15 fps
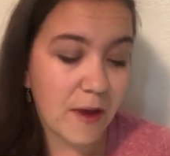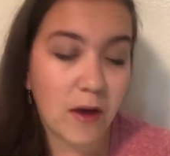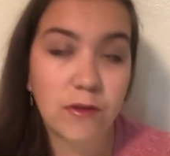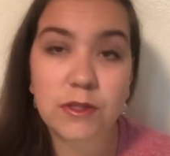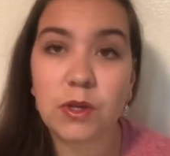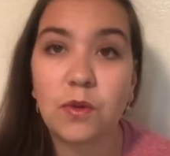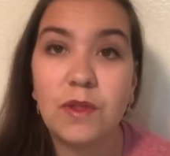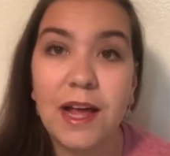
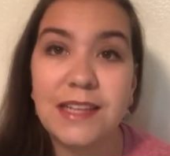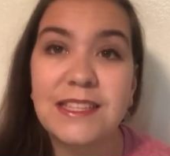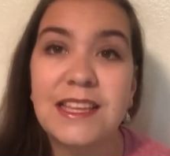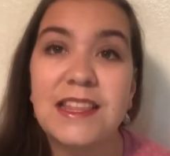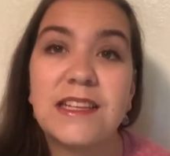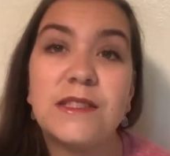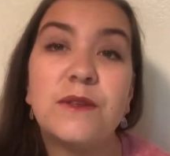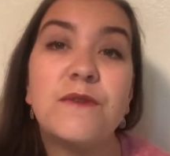also
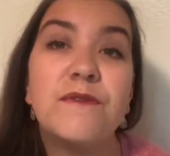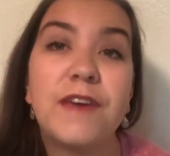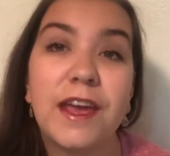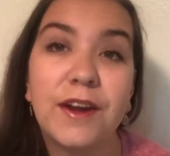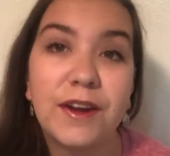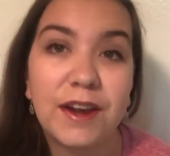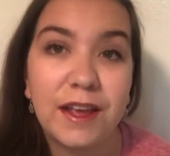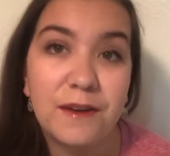lessen the
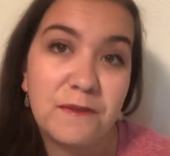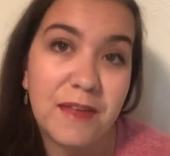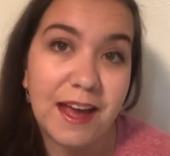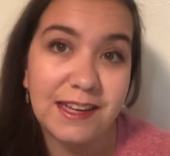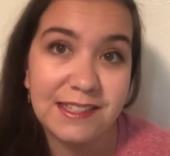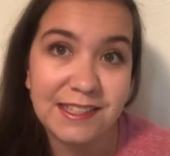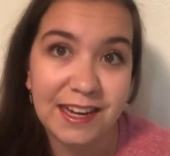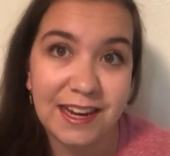severity of
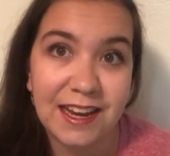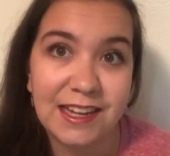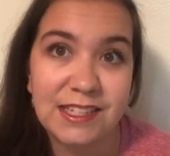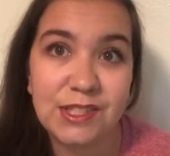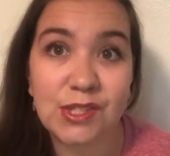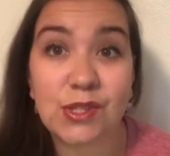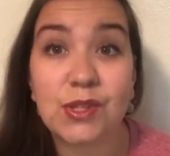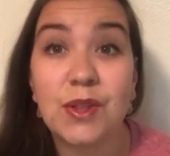that
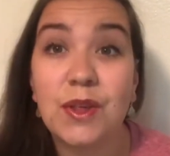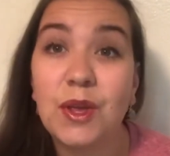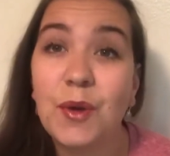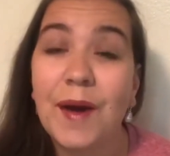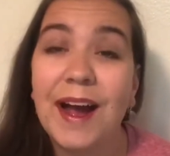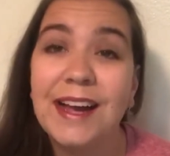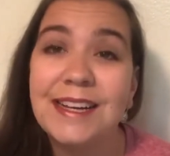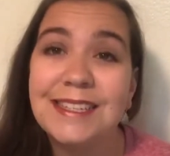sickness so that you
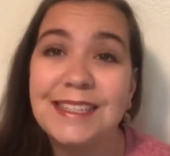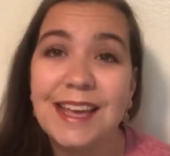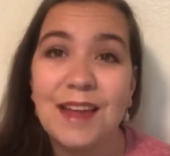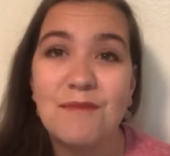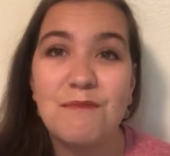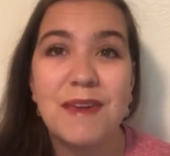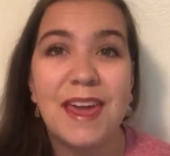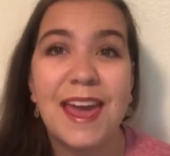guys
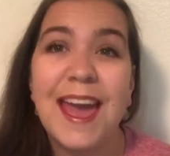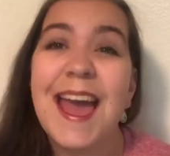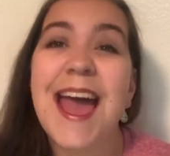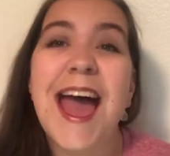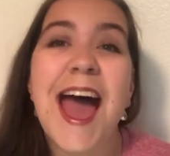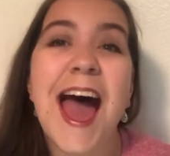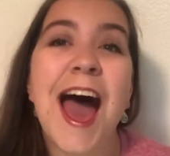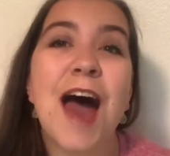can be
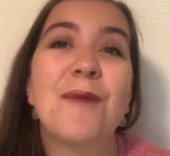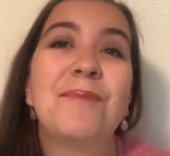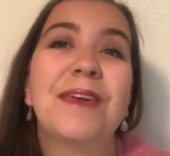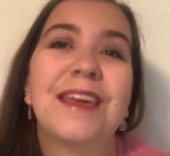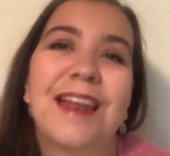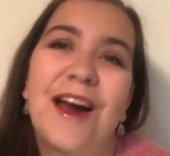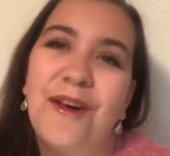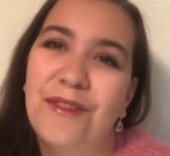
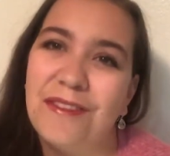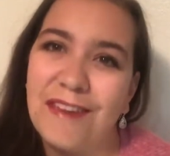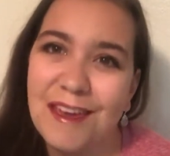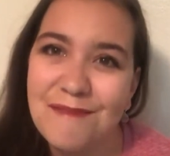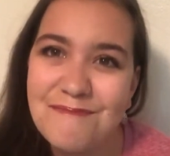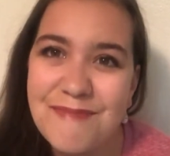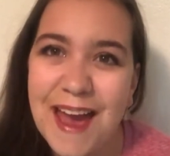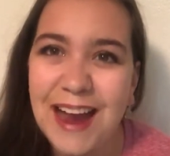happy and healthy
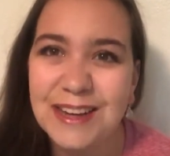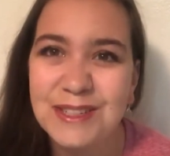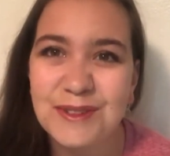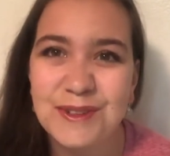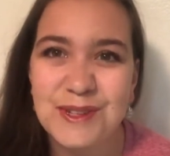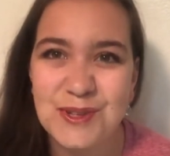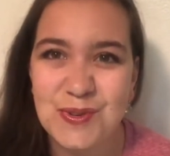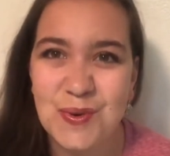and back
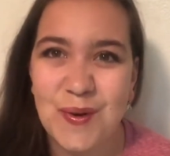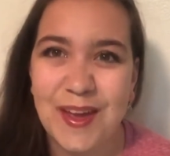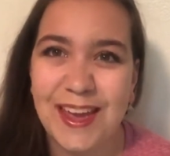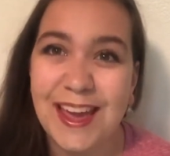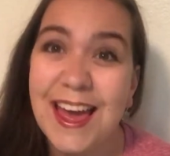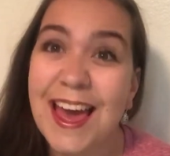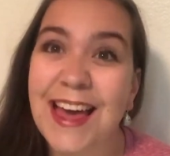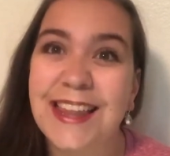to
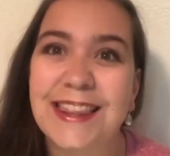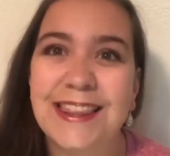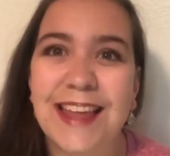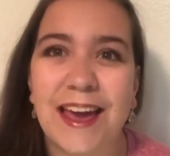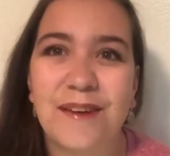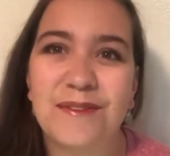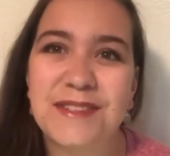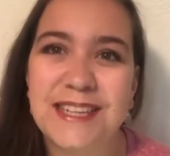enjoying
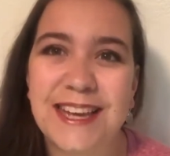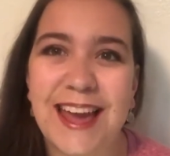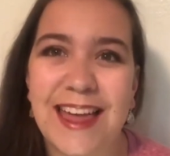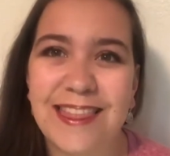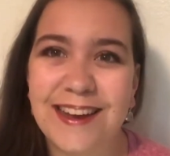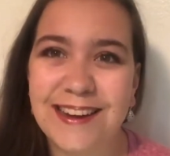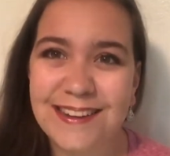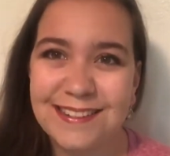life
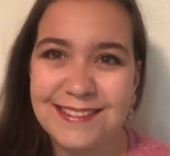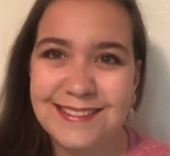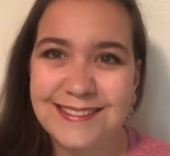together.